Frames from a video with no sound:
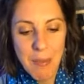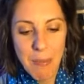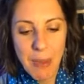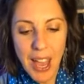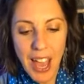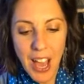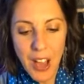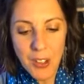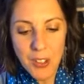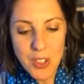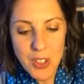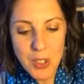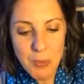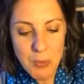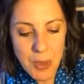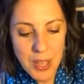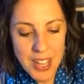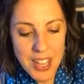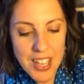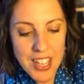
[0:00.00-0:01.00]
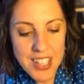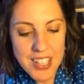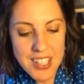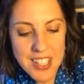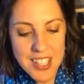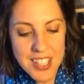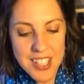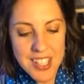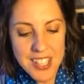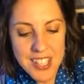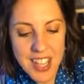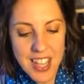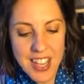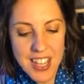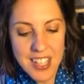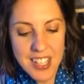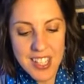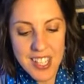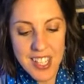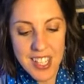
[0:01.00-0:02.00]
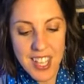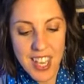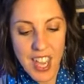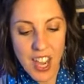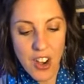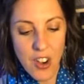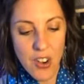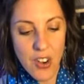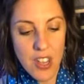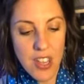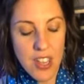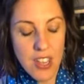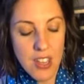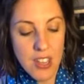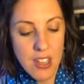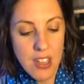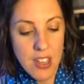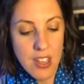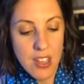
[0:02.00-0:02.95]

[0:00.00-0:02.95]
pouch, but it's designed to carry